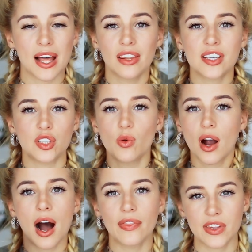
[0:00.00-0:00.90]
unless you
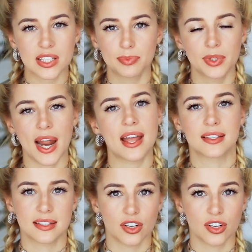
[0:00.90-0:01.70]
cut the split ends.